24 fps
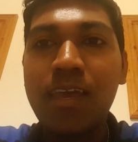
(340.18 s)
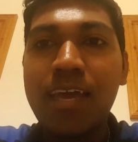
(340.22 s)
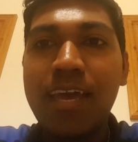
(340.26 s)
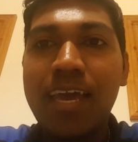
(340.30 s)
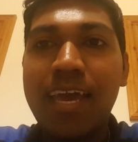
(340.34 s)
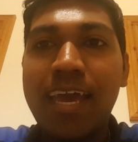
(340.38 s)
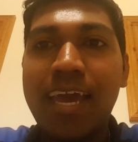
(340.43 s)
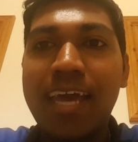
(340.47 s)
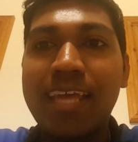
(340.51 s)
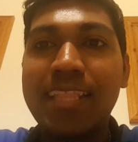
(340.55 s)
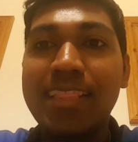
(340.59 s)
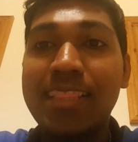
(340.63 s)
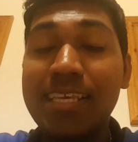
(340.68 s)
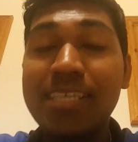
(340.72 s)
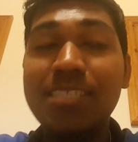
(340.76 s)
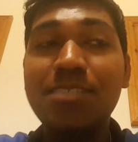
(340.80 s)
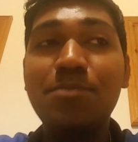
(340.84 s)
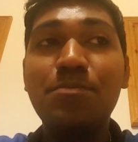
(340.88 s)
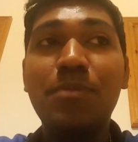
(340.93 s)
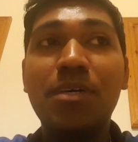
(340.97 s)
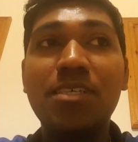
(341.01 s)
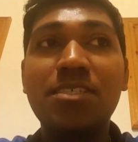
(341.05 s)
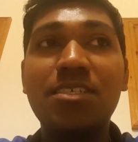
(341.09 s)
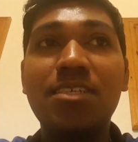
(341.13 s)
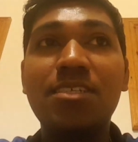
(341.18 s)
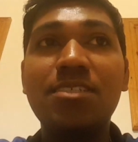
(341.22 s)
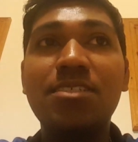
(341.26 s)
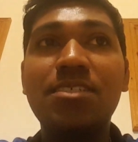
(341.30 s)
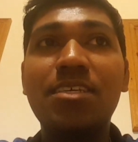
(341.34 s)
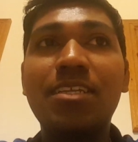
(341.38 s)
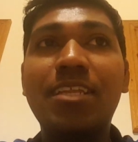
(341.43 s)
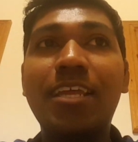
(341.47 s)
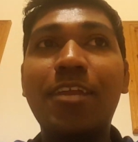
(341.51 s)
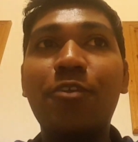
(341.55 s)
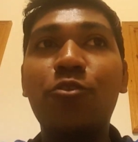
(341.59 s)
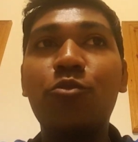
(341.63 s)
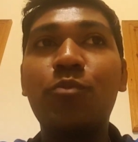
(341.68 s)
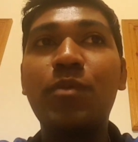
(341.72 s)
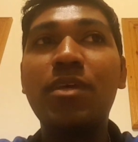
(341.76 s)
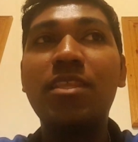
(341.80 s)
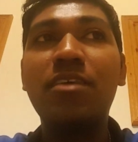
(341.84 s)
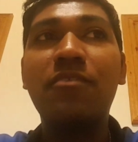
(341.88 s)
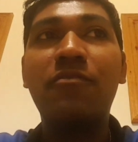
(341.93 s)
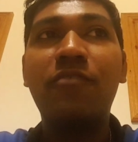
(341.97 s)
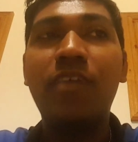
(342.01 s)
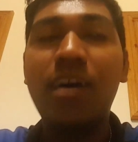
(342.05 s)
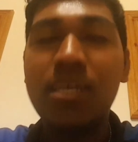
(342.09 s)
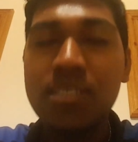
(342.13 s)
and these muscles tend to be the
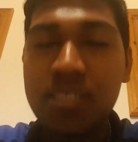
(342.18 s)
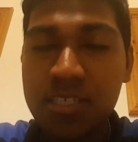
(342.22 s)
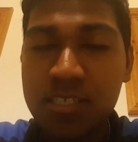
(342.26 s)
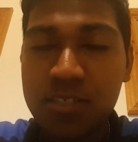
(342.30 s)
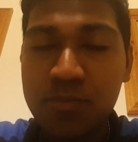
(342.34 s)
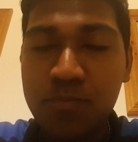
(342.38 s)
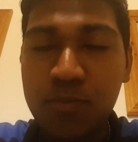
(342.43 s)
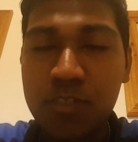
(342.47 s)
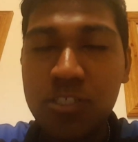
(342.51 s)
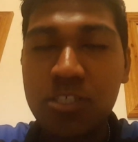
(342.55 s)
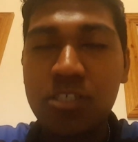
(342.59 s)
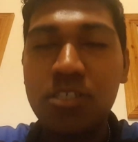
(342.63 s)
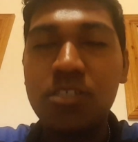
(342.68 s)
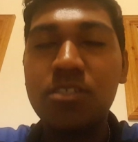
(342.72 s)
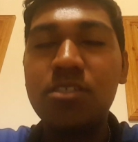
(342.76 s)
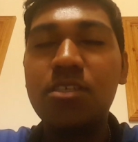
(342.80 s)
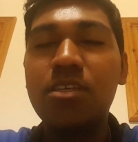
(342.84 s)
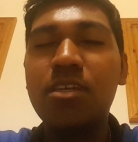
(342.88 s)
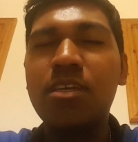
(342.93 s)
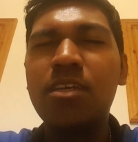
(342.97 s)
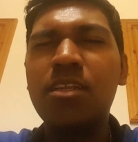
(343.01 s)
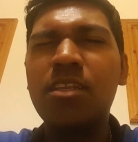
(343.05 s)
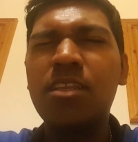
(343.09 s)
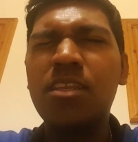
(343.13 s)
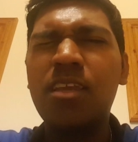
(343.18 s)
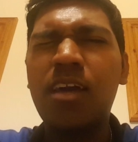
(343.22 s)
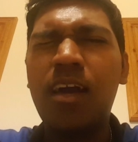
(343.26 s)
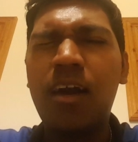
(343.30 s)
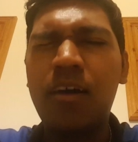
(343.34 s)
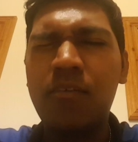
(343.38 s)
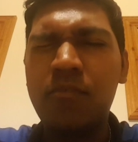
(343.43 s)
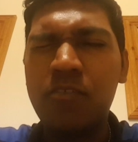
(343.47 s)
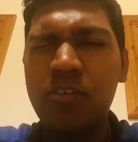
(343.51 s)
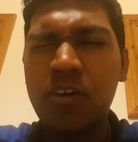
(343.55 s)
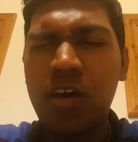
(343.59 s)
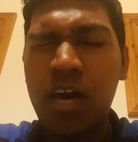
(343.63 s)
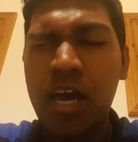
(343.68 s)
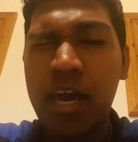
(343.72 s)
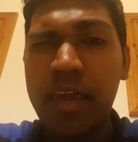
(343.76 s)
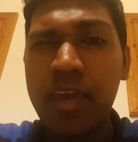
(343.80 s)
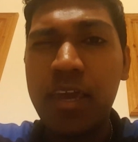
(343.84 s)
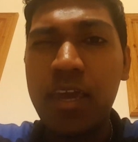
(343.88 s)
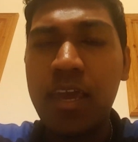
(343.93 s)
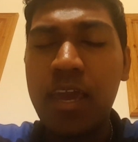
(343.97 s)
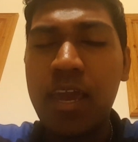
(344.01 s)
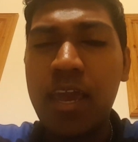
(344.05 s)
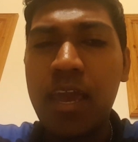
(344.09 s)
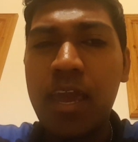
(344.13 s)
fastest muscles in our
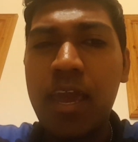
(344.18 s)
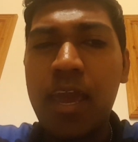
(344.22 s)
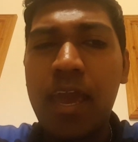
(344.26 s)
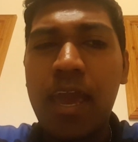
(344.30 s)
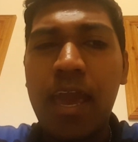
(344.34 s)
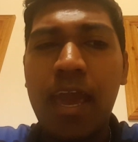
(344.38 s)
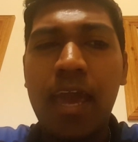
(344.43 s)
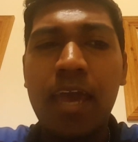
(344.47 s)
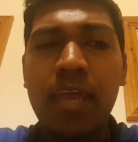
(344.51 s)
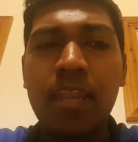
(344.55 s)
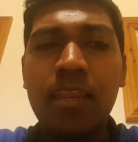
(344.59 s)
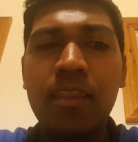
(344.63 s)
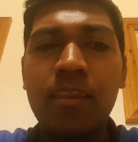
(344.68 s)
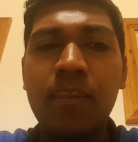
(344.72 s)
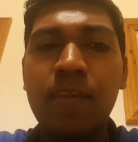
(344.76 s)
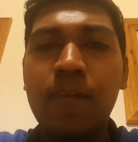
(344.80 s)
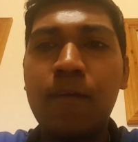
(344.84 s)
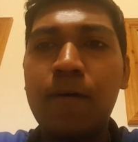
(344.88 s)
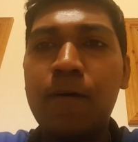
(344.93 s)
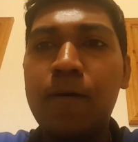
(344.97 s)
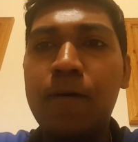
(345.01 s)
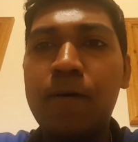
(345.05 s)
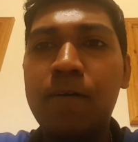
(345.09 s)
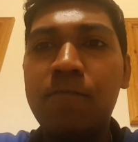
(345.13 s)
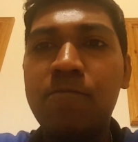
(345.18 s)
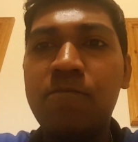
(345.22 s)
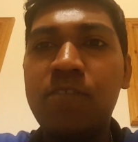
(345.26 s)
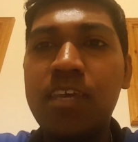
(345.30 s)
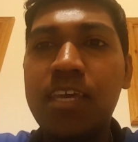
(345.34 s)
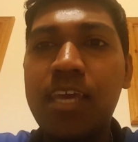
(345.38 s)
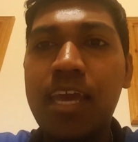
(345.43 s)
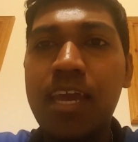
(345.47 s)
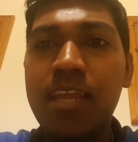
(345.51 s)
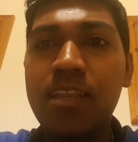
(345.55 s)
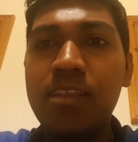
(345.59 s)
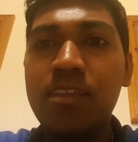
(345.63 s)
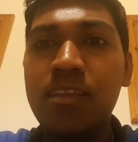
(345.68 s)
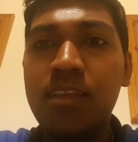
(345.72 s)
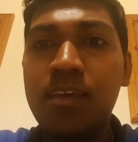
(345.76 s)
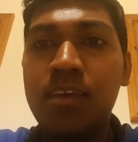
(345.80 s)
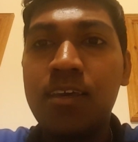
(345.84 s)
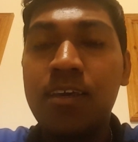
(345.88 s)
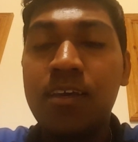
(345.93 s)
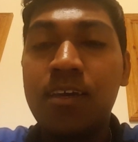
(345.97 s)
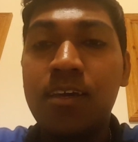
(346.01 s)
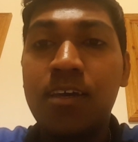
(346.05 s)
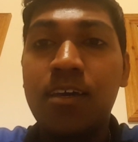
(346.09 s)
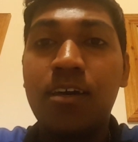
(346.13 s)
eye, and we can
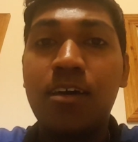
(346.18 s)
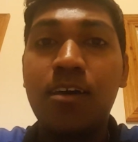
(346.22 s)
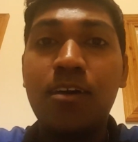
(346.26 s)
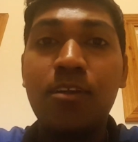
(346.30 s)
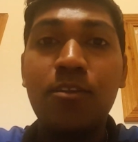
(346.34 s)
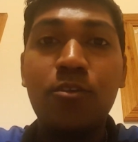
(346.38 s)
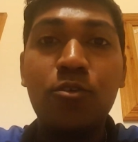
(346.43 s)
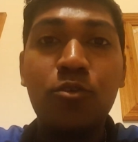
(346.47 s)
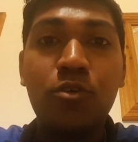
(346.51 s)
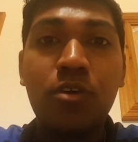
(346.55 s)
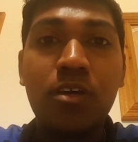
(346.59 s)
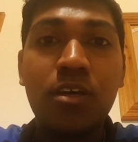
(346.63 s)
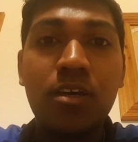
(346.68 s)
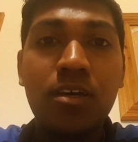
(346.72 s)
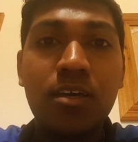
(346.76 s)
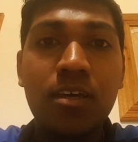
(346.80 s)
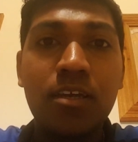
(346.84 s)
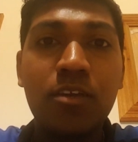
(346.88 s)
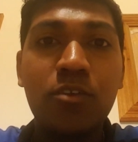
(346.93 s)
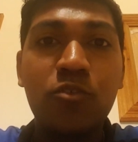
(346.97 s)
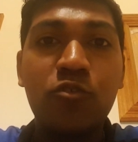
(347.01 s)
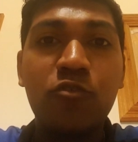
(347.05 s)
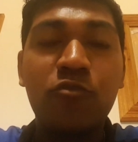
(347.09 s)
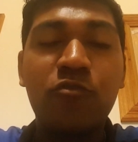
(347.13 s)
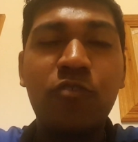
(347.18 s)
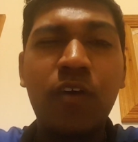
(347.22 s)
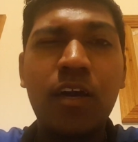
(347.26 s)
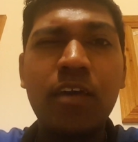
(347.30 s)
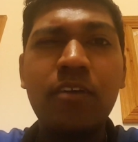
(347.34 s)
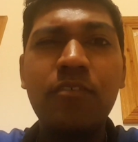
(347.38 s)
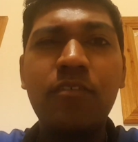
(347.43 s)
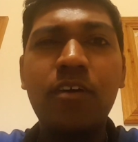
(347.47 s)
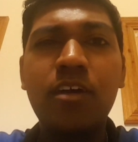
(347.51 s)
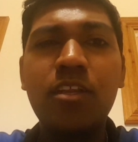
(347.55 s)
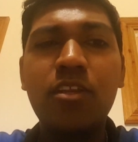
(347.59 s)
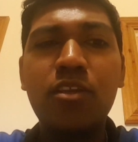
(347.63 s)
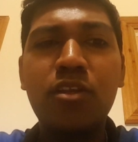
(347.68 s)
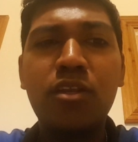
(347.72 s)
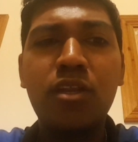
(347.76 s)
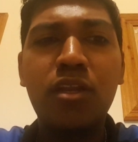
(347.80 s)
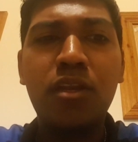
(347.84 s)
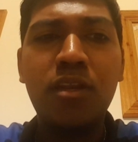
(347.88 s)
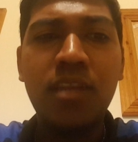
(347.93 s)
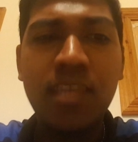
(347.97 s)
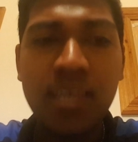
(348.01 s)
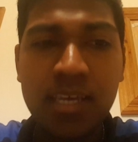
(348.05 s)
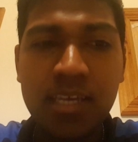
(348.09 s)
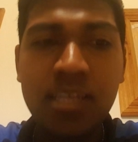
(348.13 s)
look into
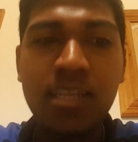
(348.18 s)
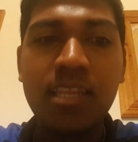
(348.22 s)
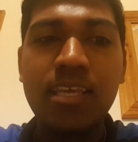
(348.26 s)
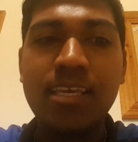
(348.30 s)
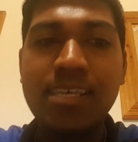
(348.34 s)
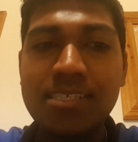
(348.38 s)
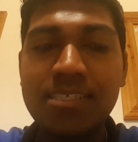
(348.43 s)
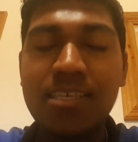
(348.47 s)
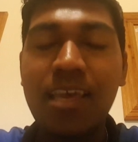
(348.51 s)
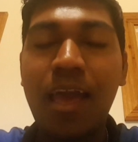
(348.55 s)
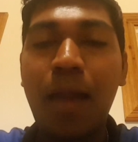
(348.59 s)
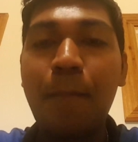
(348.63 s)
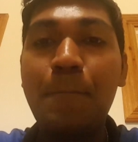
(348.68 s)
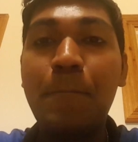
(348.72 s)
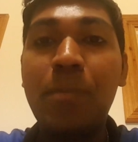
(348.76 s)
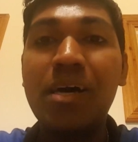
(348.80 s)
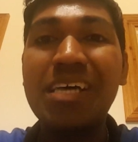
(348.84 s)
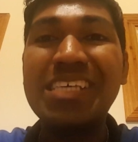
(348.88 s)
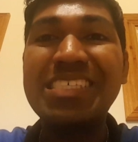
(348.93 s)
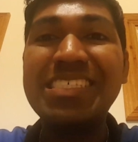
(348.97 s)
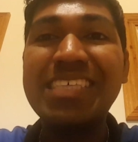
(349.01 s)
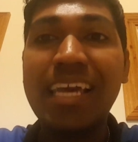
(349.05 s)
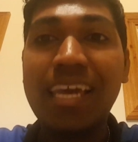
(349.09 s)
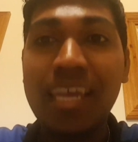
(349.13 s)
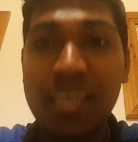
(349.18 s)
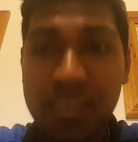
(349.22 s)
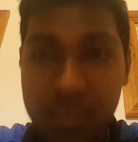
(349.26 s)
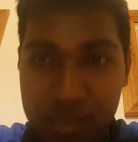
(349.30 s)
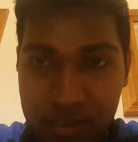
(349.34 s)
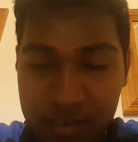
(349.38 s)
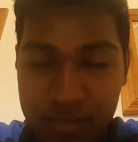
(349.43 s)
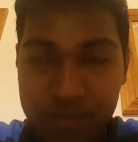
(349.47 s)
500 degrees per second.